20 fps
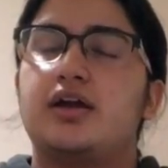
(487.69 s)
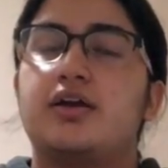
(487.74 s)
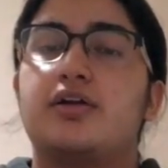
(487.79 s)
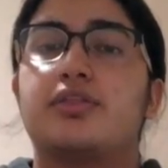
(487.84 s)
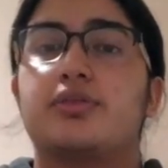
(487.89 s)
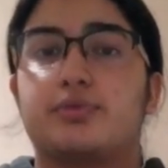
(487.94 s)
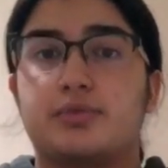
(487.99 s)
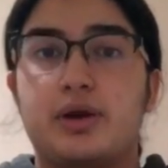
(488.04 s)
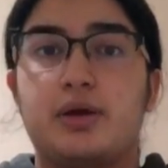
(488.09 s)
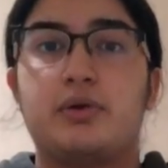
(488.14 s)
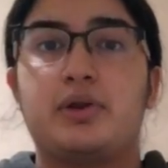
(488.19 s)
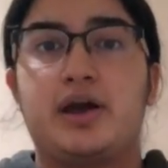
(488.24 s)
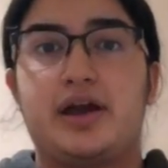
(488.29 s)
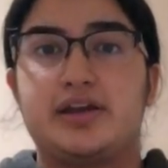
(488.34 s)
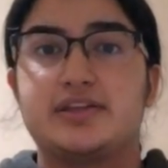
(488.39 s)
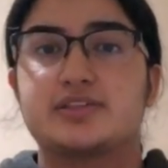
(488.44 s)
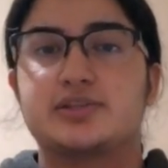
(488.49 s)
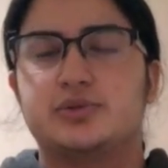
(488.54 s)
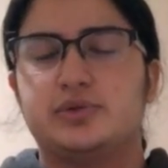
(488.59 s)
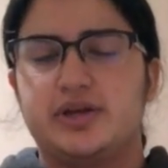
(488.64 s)
throughout high
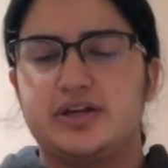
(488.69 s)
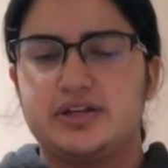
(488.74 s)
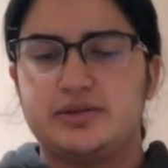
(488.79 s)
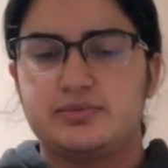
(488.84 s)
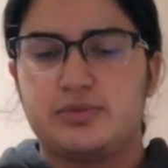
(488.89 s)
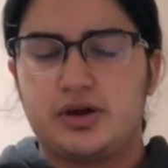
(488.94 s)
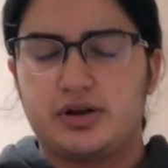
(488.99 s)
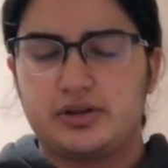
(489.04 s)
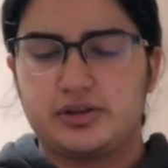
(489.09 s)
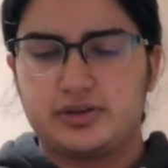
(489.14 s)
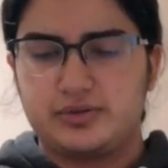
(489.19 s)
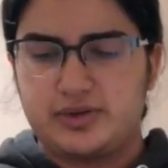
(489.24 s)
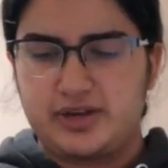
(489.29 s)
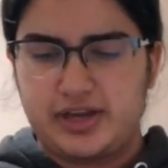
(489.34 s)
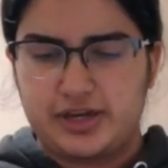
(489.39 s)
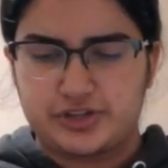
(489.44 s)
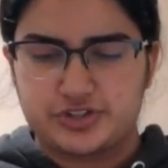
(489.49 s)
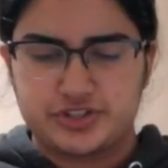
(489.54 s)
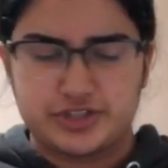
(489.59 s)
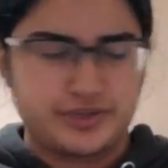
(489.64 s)
school. I did Model UN
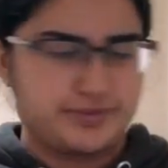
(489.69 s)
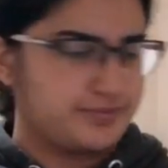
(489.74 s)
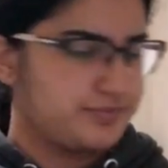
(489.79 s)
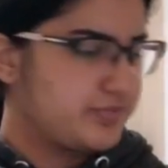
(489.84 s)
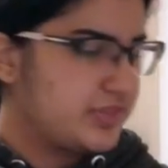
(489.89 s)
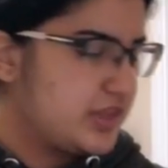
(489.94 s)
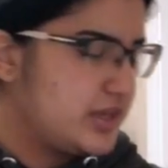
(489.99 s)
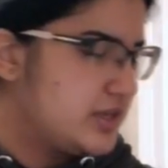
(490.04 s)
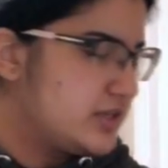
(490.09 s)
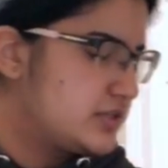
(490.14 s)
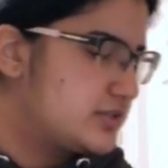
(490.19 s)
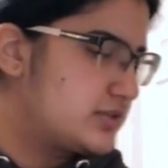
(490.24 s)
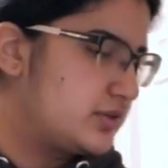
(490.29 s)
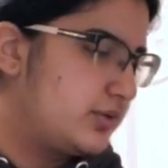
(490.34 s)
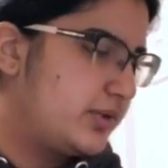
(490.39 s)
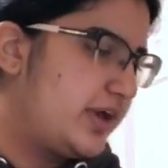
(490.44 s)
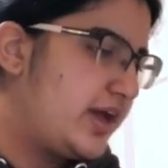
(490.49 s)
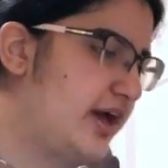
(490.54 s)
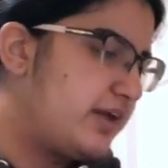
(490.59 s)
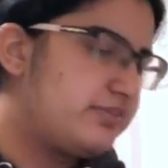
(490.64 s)
actually. So
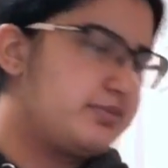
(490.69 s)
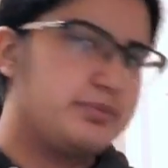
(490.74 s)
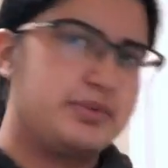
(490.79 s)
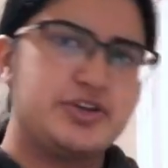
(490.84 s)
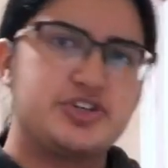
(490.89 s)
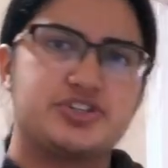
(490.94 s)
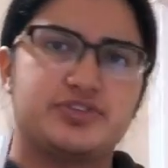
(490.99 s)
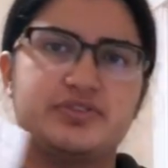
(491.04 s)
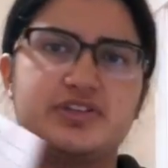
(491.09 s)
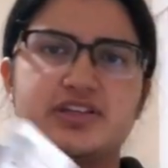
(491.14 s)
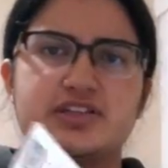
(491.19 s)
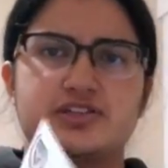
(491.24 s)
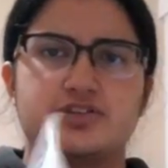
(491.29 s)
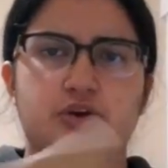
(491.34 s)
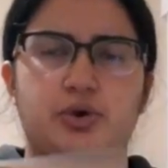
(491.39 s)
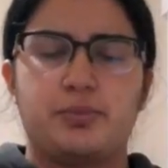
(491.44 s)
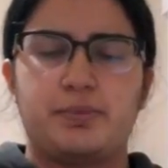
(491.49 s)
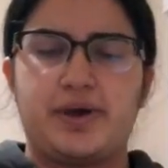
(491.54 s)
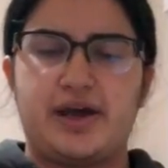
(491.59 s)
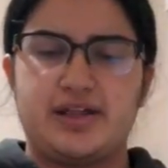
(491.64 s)
I have a bunch of these
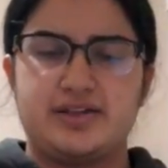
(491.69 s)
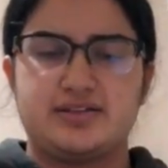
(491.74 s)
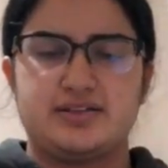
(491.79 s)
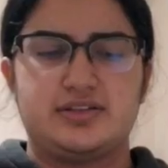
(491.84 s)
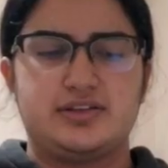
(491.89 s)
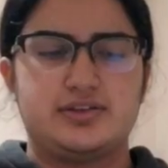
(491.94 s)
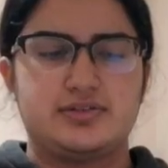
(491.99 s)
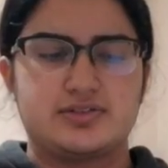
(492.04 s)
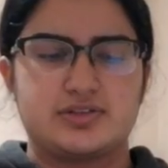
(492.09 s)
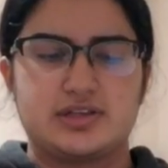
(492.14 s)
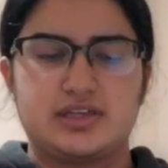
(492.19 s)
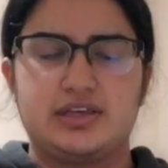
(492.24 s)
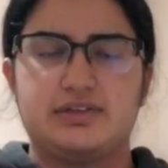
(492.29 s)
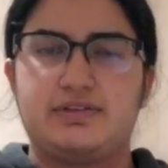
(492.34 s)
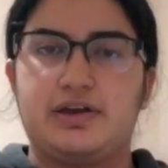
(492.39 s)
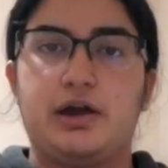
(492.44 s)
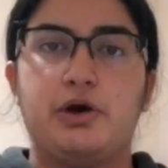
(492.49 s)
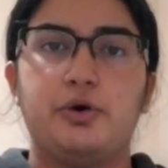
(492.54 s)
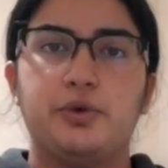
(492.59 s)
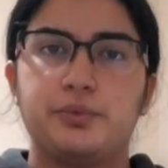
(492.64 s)
notepads that they used to give
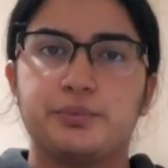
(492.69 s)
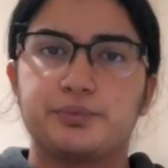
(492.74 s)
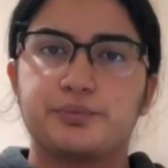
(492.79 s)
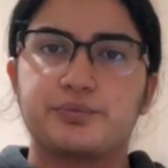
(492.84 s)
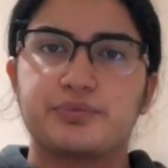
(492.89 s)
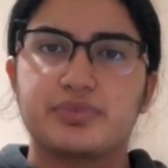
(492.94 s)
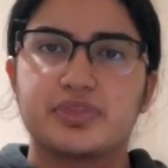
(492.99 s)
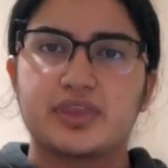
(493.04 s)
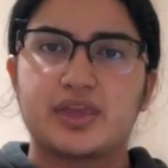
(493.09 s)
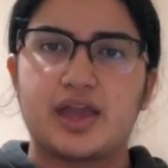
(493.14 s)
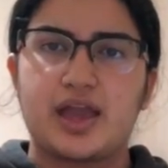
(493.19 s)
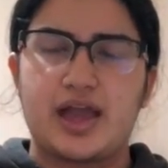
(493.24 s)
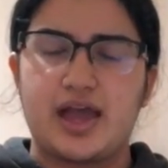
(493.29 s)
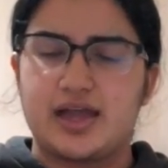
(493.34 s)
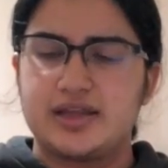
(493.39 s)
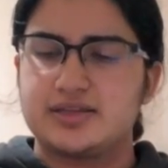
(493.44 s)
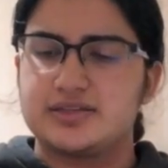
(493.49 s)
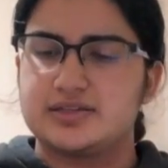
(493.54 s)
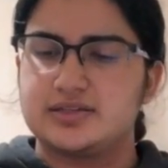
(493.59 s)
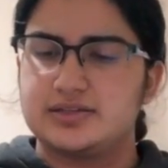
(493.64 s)
out
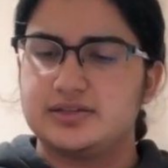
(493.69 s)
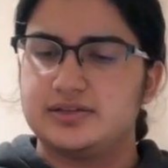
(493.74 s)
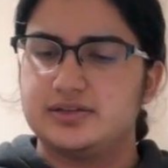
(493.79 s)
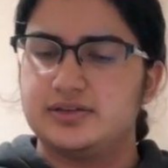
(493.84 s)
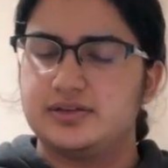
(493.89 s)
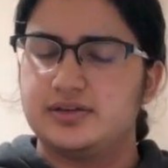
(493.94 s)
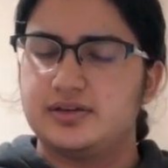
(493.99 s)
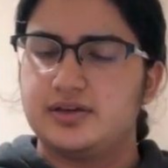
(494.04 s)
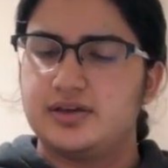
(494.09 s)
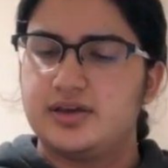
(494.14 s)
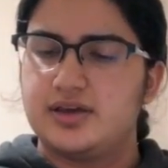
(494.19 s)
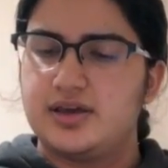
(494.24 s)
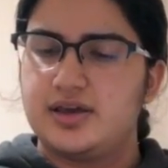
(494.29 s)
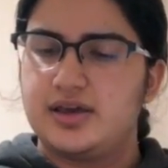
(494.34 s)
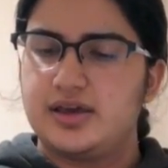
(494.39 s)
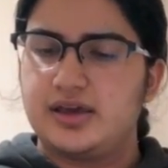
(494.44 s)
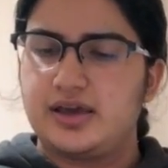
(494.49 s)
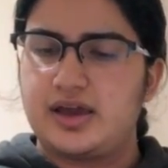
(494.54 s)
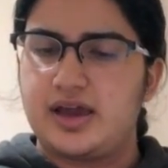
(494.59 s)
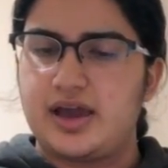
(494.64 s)
at uh,
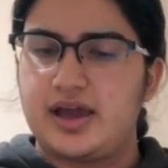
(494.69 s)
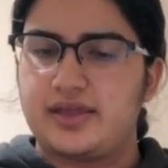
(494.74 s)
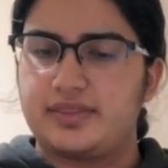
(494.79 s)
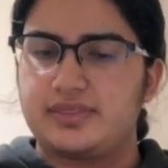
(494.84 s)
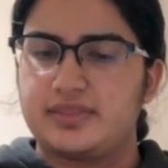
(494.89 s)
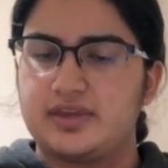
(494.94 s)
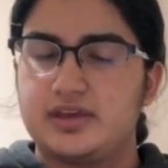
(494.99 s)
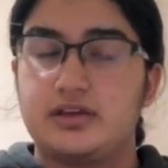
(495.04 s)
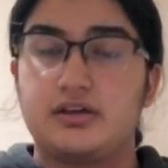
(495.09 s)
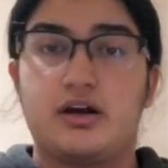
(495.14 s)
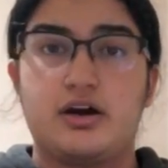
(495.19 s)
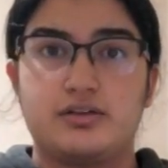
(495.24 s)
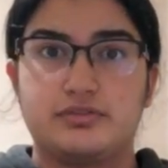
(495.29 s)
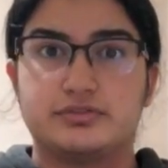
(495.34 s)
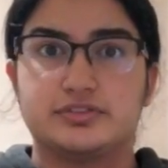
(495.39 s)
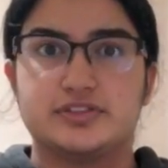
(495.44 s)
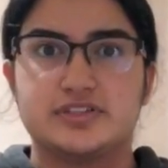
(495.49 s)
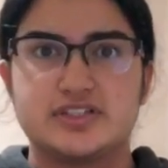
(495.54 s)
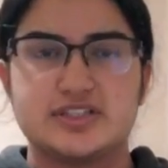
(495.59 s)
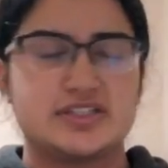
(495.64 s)
at the
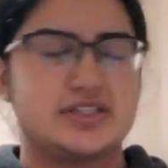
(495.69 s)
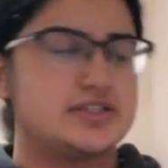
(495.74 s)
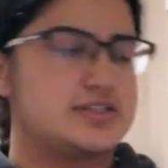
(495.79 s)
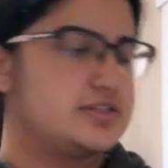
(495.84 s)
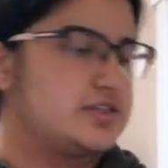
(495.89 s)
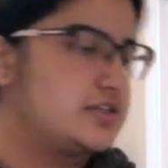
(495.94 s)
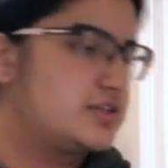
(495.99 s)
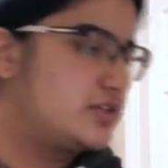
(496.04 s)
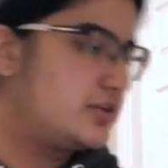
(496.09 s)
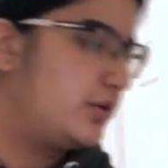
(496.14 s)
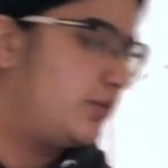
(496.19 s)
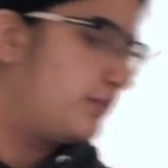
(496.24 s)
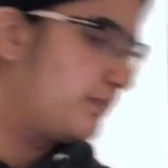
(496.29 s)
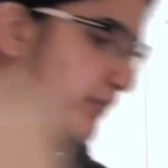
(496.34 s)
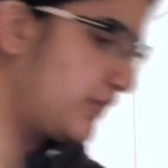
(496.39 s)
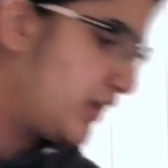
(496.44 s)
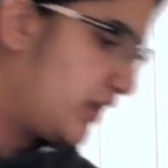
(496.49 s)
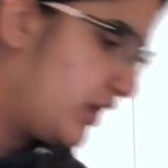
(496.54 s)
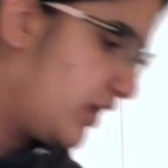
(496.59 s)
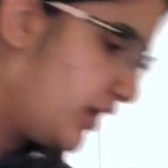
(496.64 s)
conferences. So
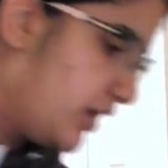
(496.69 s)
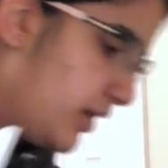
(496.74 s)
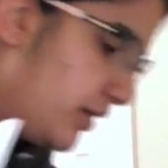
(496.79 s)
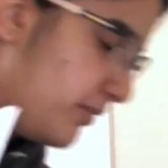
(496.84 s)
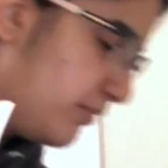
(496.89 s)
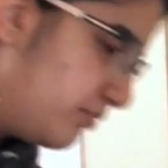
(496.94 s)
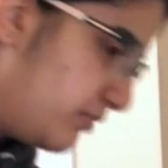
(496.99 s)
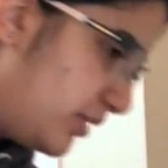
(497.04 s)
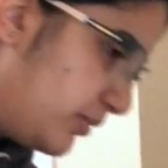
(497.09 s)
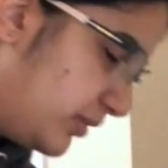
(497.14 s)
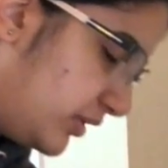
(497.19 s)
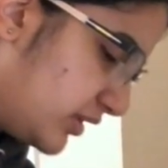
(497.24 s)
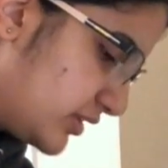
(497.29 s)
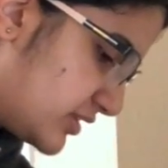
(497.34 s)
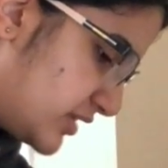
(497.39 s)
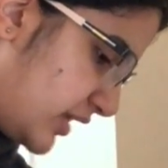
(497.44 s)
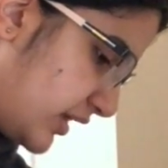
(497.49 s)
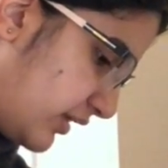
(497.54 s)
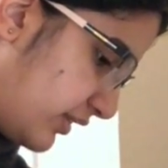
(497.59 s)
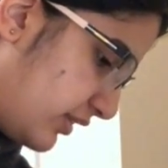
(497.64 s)
maybe I'll
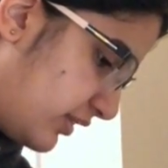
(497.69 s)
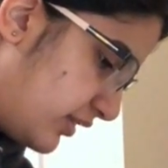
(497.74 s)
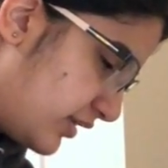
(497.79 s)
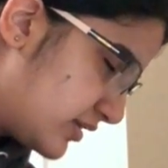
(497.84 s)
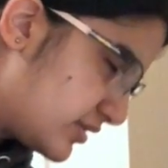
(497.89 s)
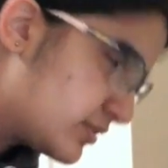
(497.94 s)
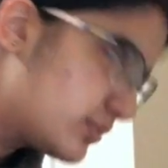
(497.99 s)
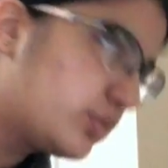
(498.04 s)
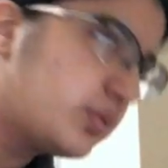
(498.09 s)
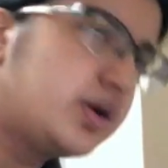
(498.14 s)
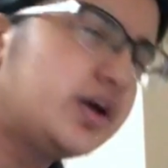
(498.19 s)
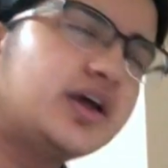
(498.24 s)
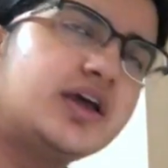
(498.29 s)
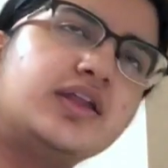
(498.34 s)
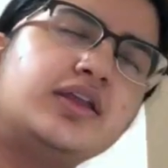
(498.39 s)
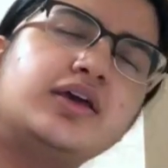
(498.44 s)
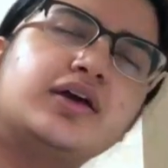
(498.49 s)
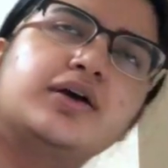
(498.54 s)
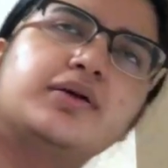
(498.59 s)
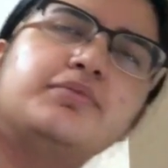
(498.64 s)
take this
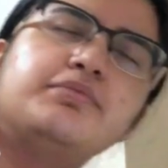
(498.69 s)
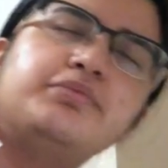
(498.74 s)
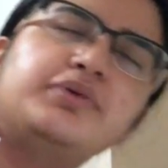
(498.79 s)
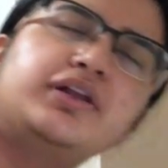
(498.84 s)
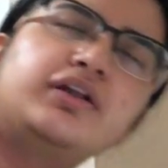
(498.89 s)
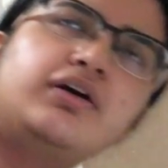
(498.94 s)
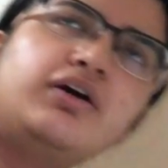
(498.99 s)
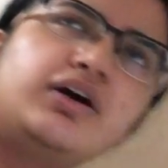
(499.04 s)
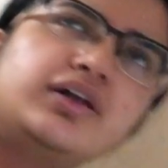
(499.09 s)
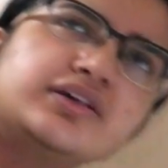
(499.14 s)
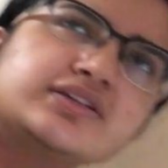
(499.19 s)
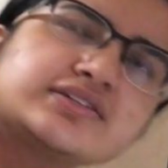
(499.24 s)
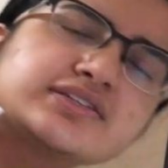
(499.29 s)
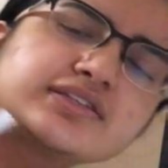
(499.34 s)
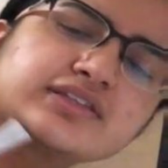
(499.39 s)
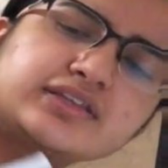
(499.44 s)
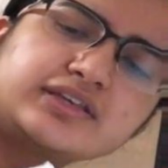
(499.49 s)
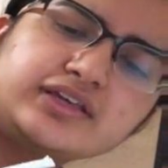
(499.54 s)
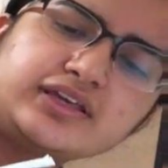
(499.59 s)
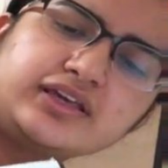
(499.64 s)
one, but
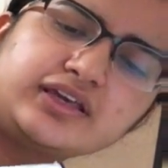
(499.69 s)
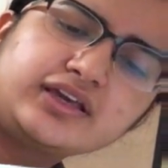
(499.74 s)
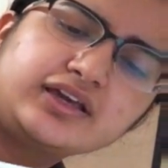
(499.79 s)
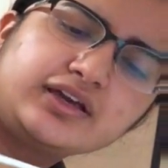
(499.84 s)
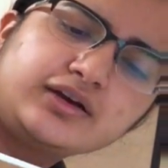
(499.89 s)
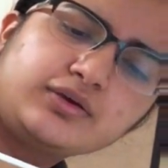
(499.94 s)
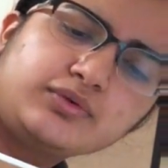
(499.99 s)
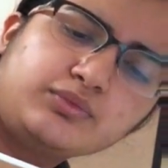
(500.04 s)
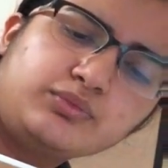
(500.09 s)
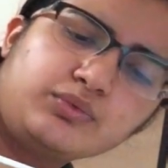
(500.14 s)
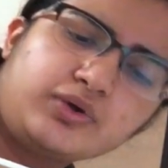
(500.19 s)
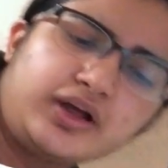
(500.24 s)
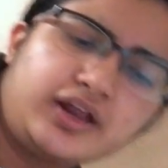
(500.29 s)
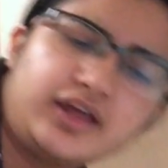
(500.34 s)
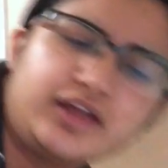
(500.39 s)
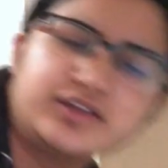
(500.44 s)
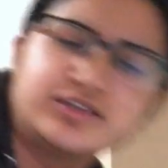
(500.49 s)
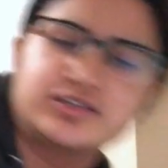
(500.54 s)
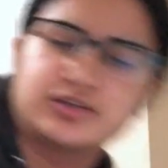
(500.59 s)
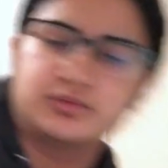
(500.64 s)
honestly, what
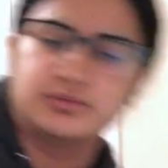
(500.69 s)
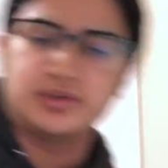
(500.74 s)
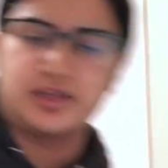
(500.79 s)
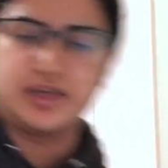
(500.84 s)
I don't